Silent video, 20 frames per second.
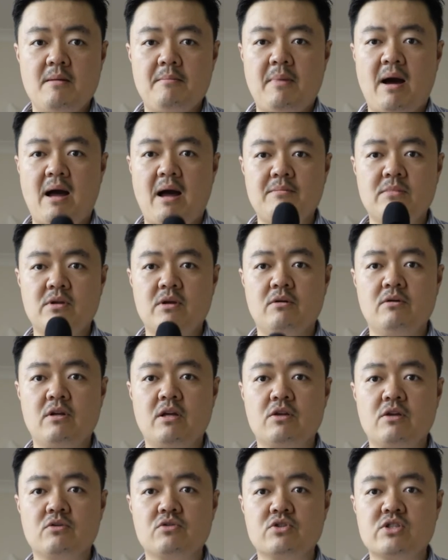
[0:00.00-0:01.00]
But I'm
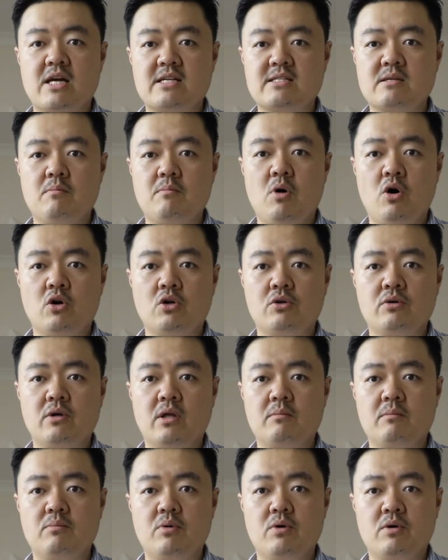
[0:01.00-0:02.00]
only used as a mono
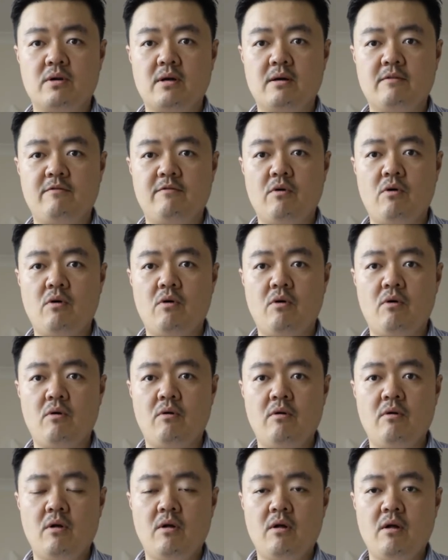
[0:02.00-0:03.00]
input for,
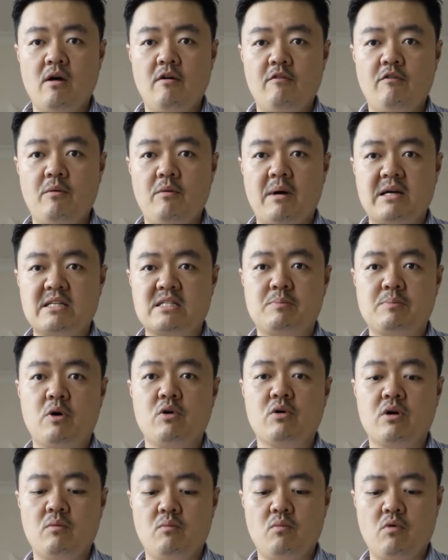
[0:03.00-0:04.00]
for my
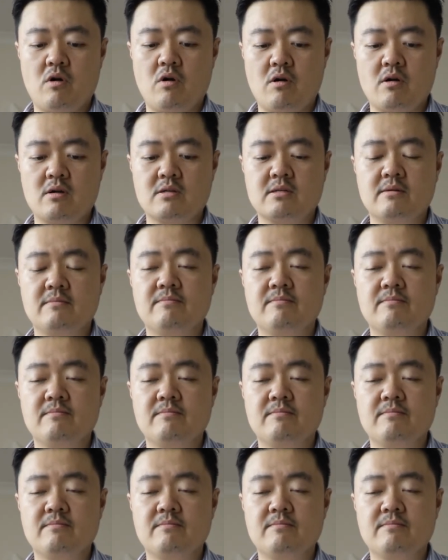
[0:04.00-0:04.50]
spoken word.